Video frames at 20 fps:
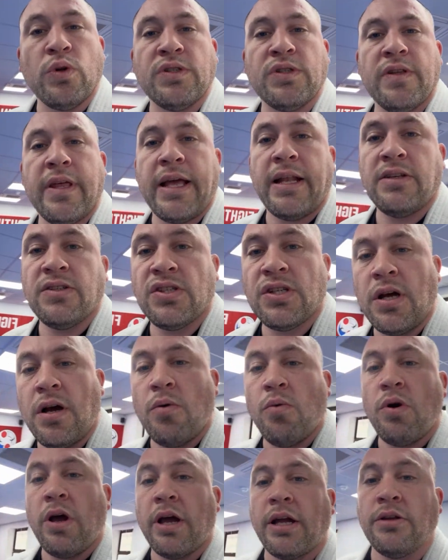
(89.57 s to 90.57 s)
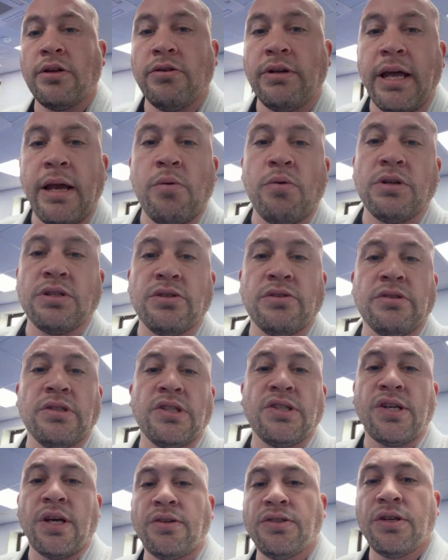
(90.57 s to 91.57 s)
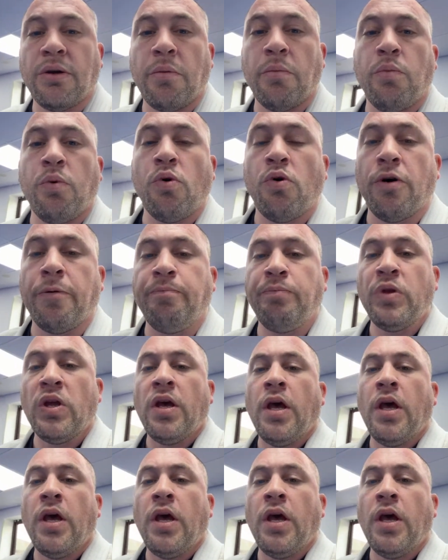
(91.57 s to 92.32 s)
to then start working your ne-waza is so important.